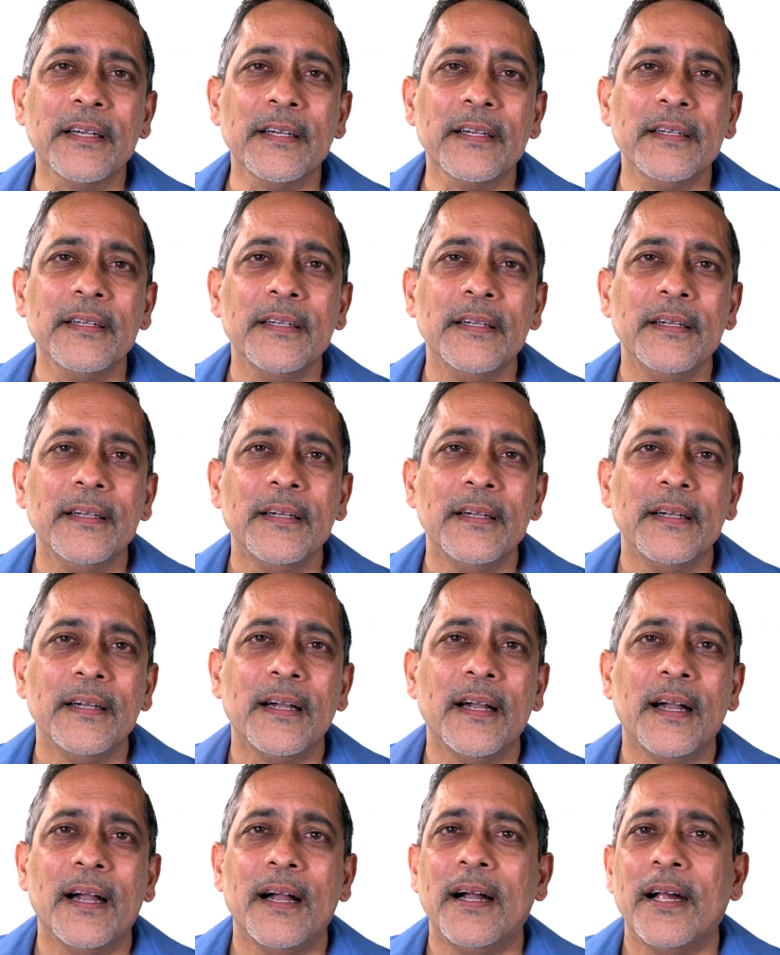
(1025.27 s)
I
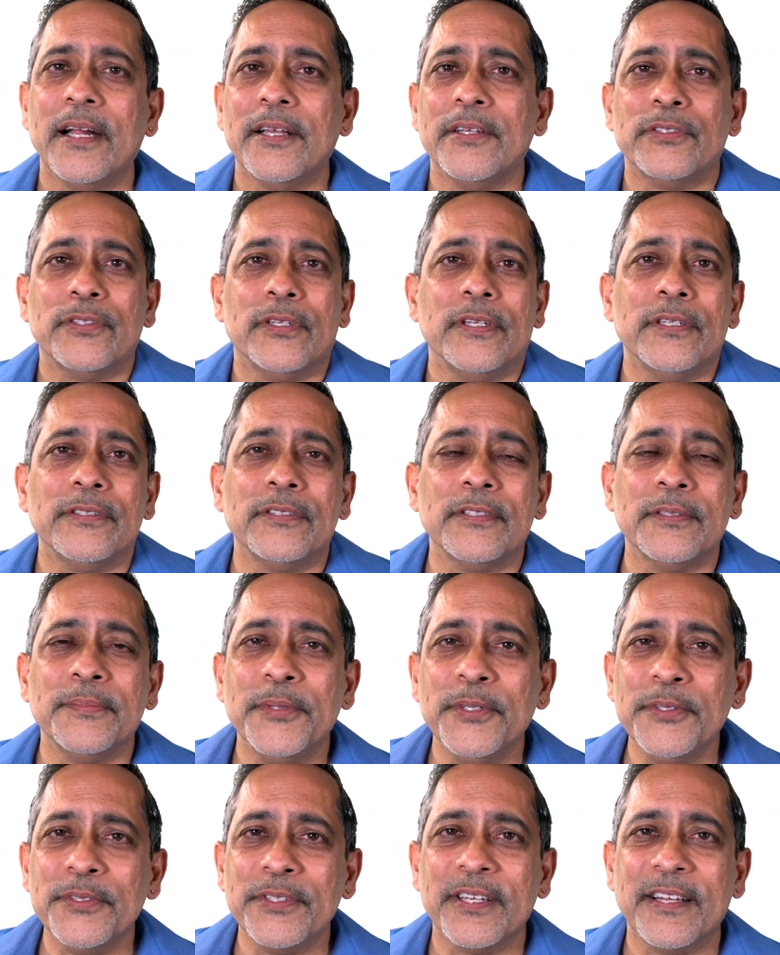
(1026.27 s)
used to listen to
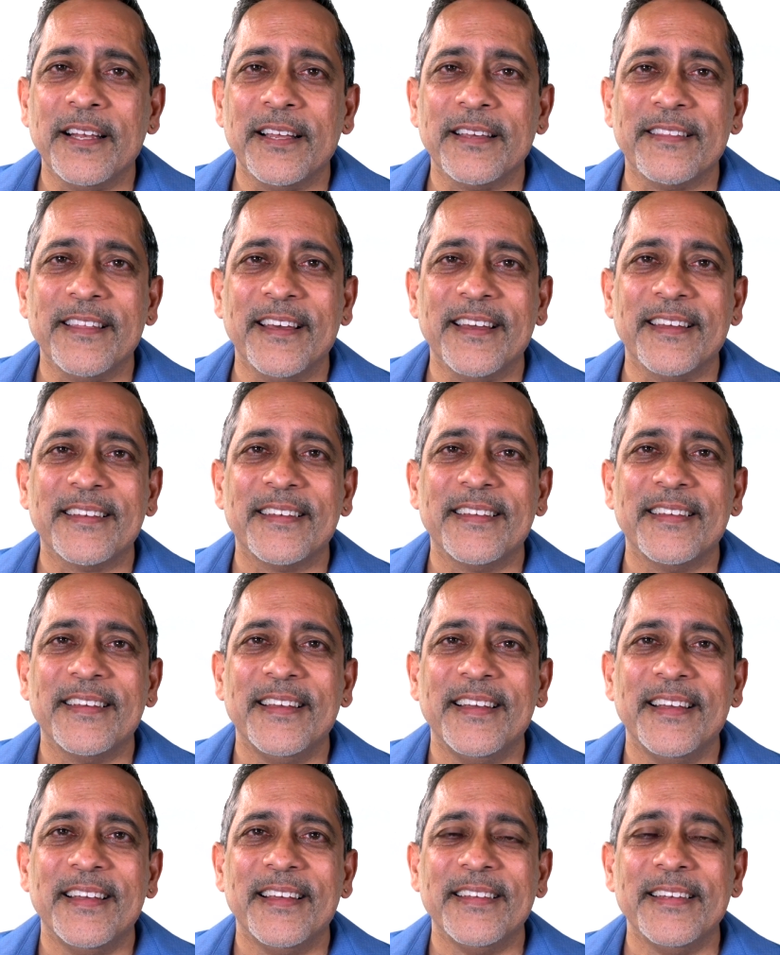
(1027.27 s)
music like that.
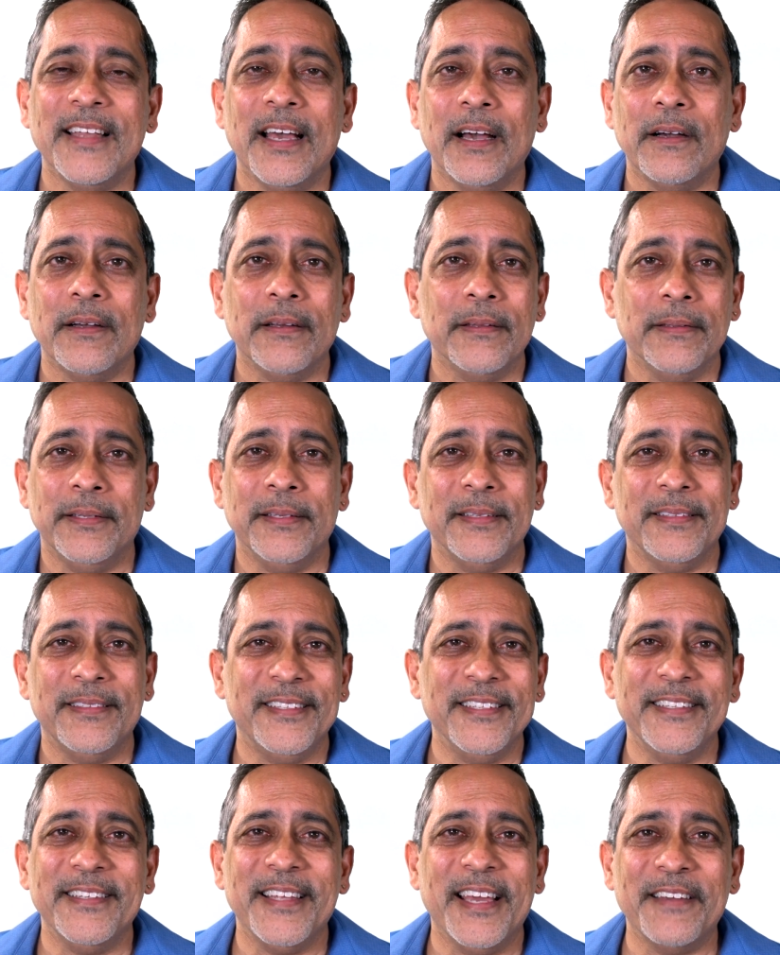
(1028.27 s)
Now,
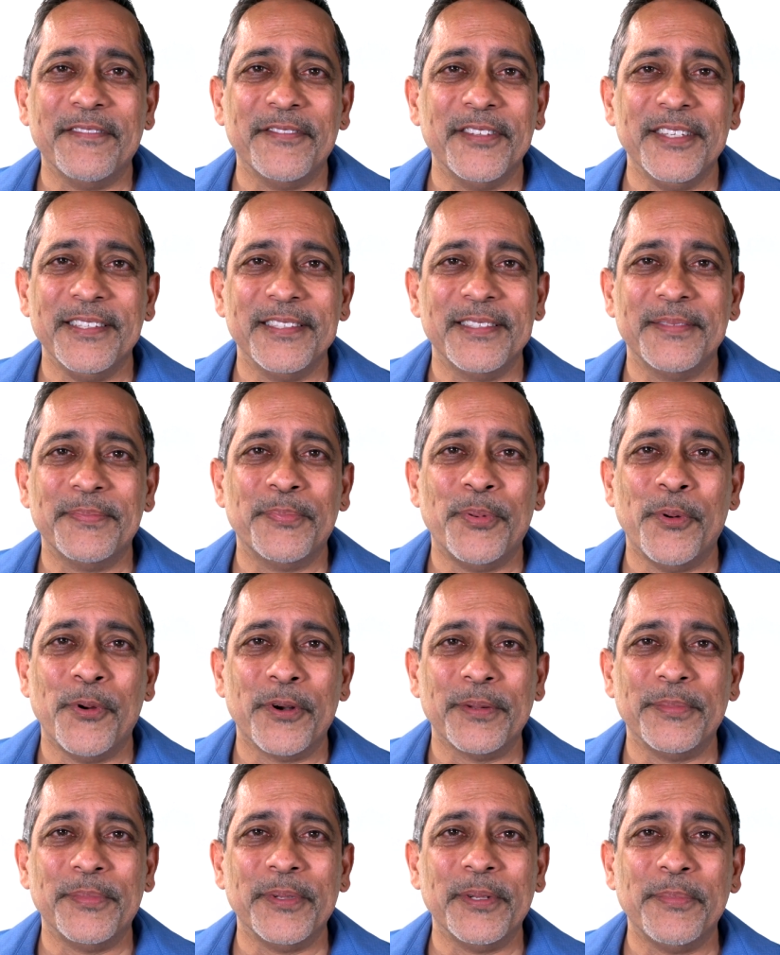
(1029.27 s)
it didn't have these
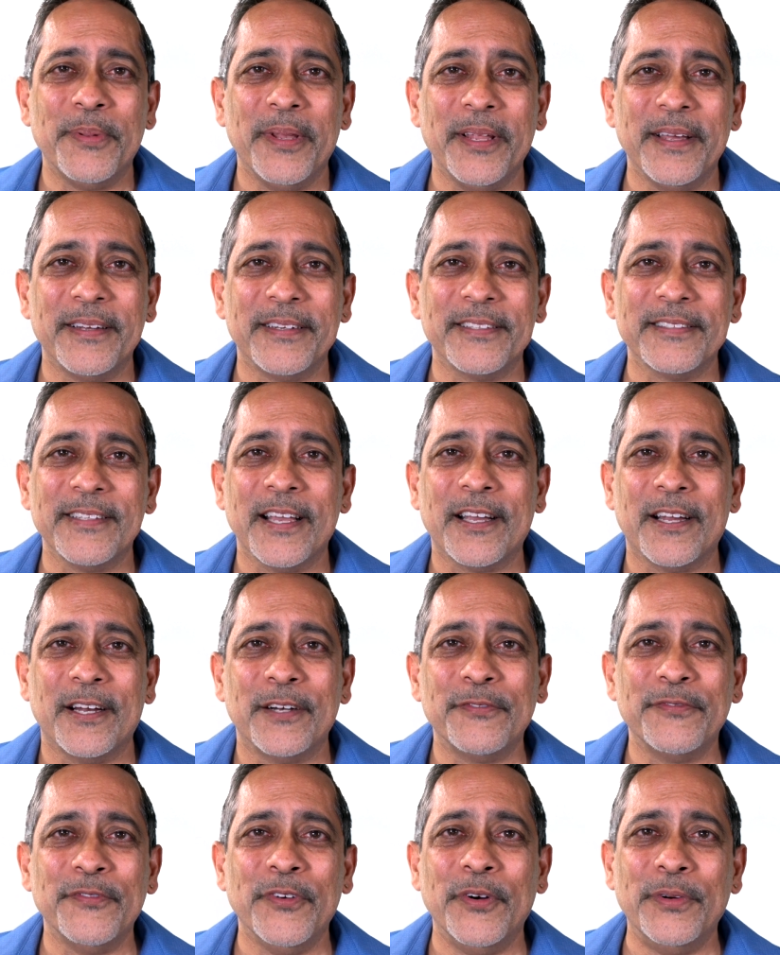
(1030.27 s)
portable players like
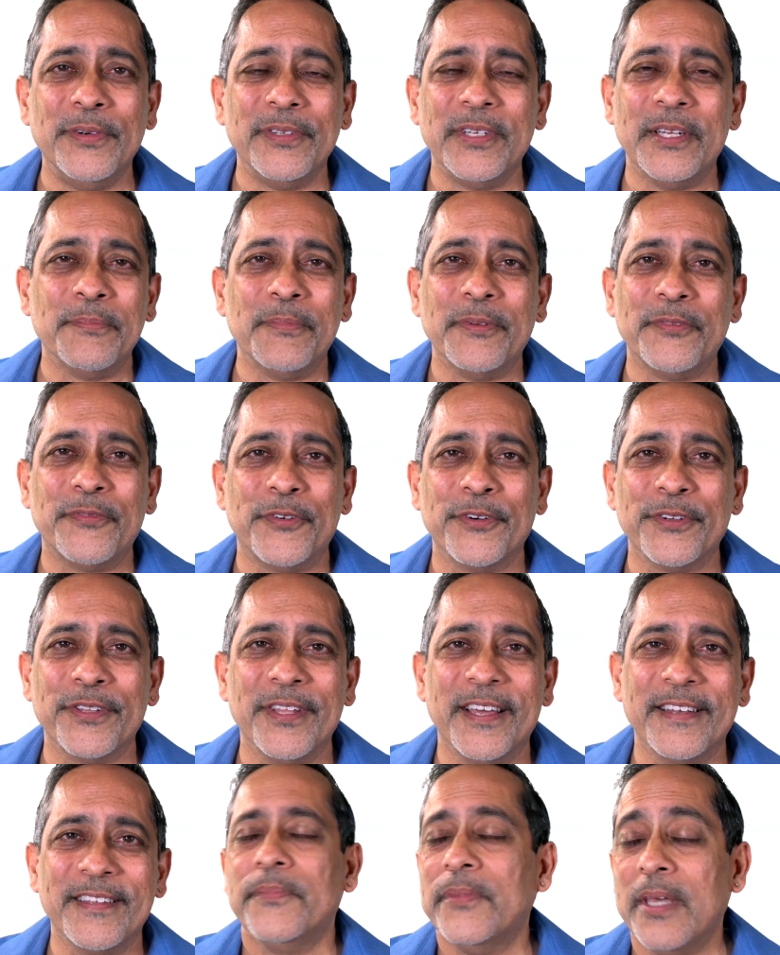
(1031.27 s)
our phone, and before
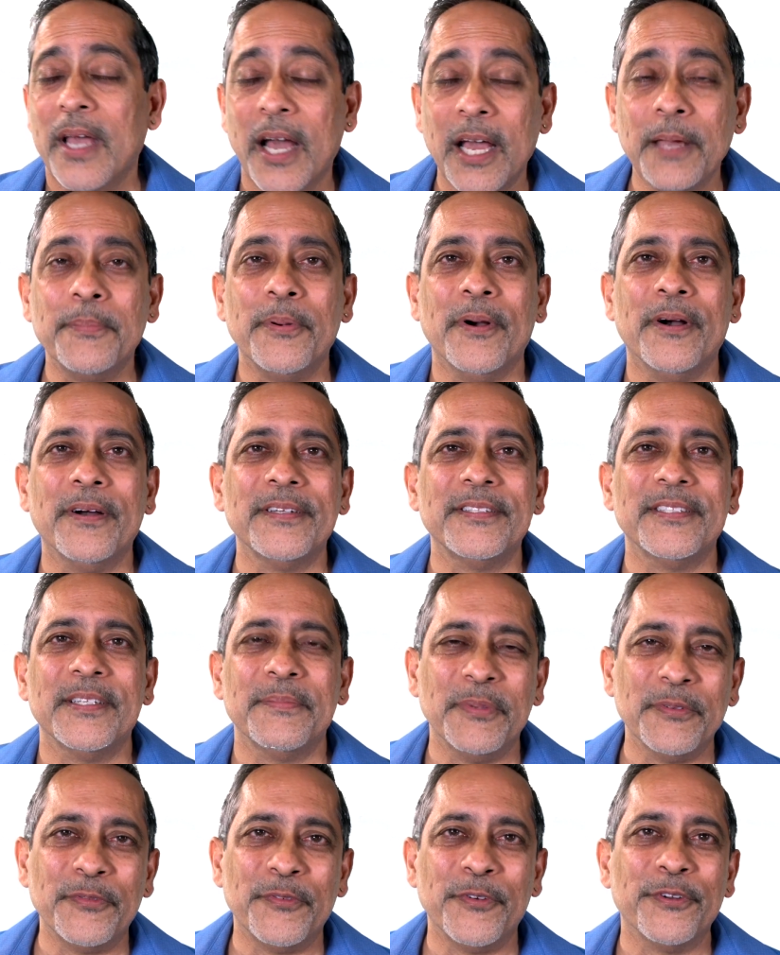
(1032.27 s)
that, the iPods,
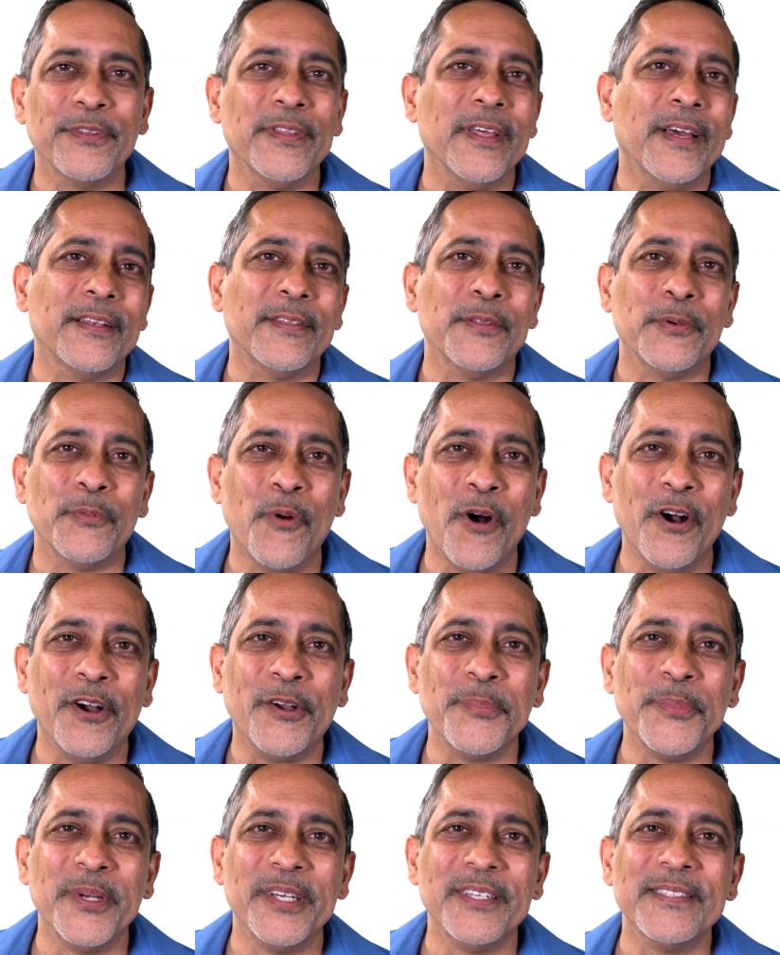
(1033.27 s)
and before that, the
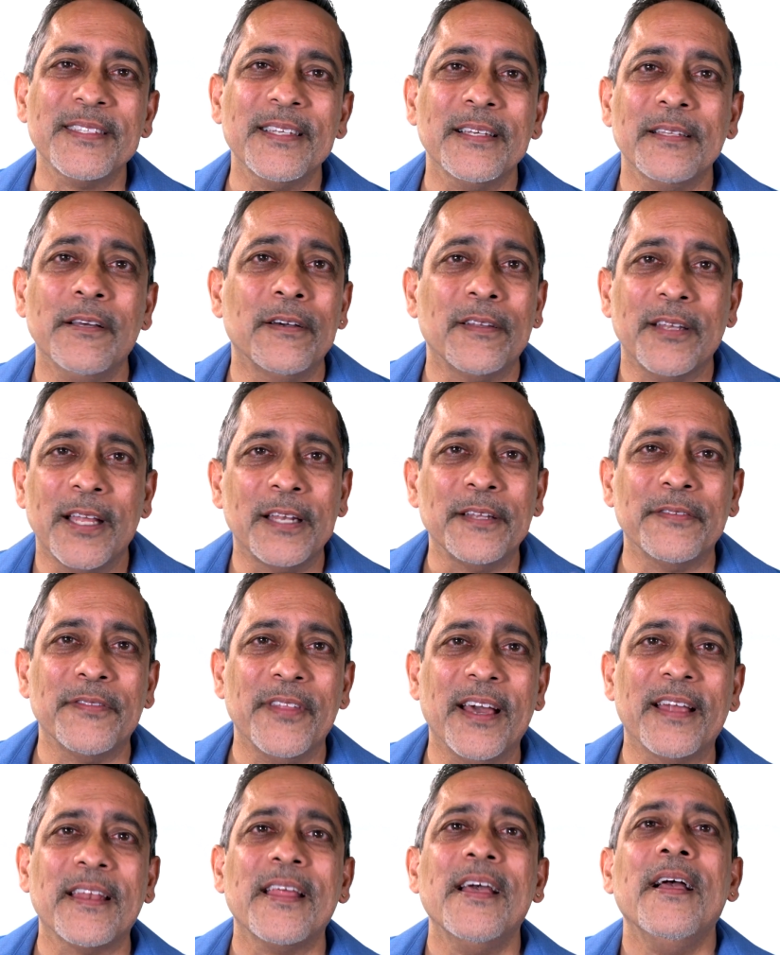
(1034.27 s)
Walkmans. No, none of
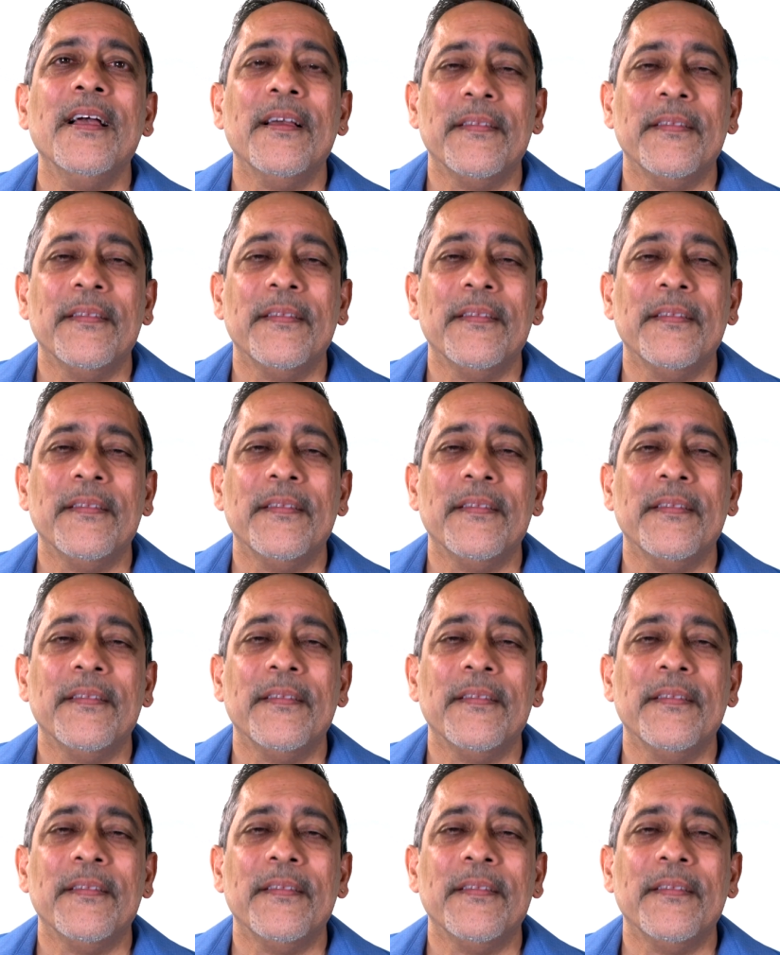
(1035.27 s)
that.